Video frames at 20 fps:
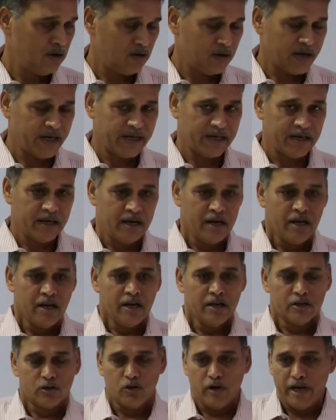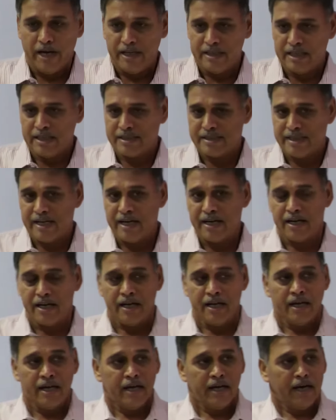Alright. So as I said,
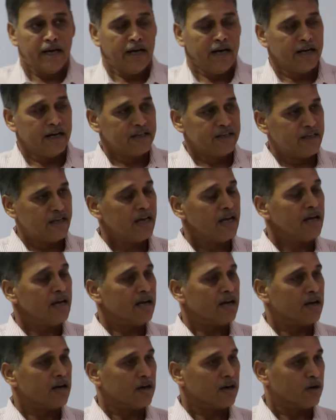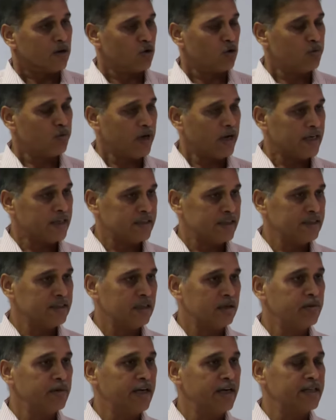it is a group plan exercise,
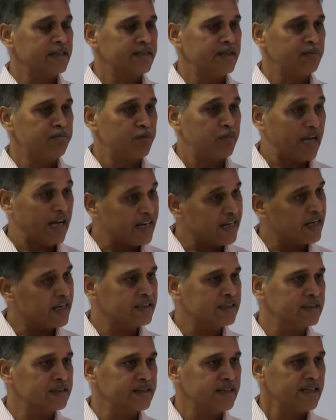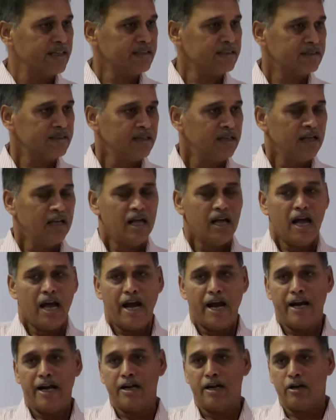that means it is a planning exercise,
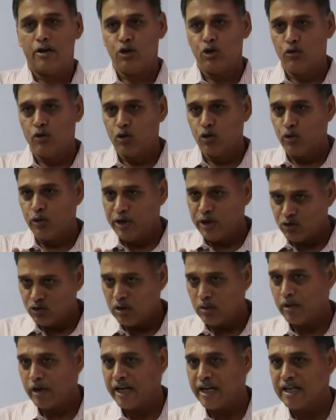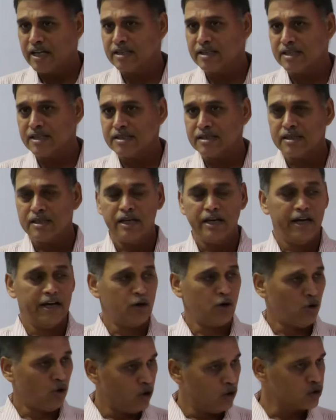and you do individual planning in this,
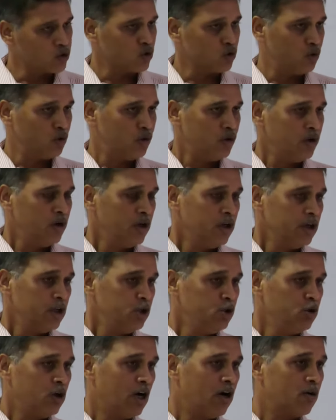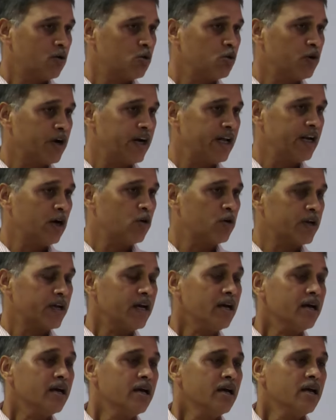and also you have to carry out
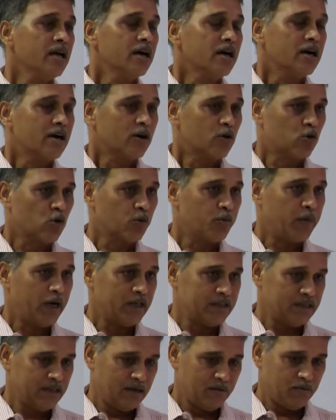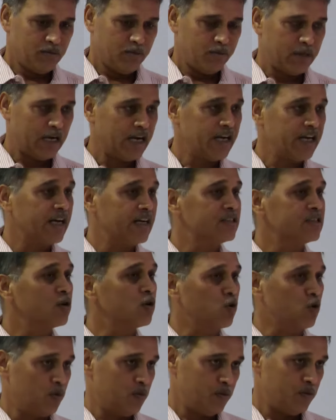a group as a planning as a
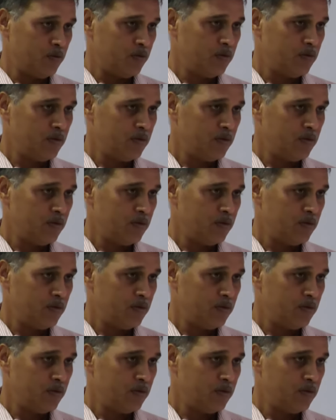group.